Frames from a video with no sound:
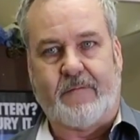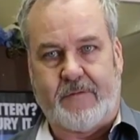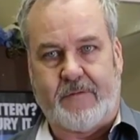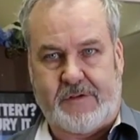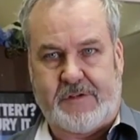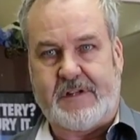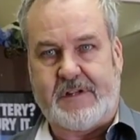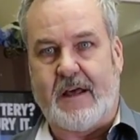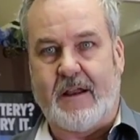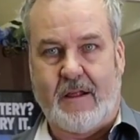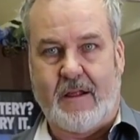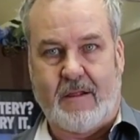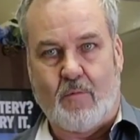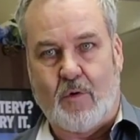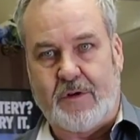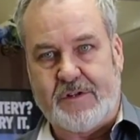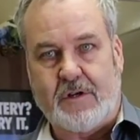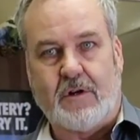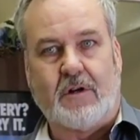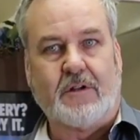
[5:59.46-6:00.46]
setting,
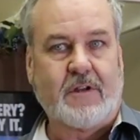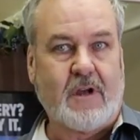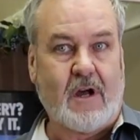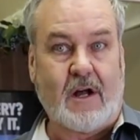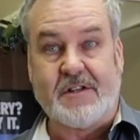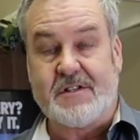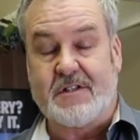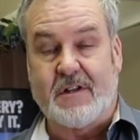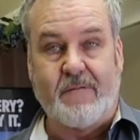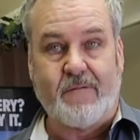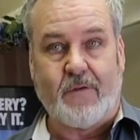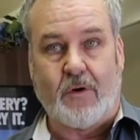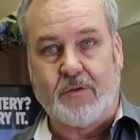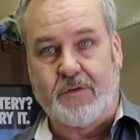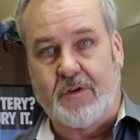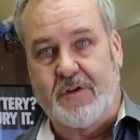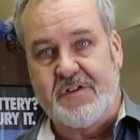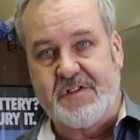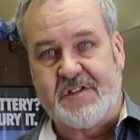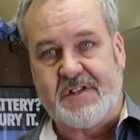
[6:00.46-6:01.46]
what's called constant voltage,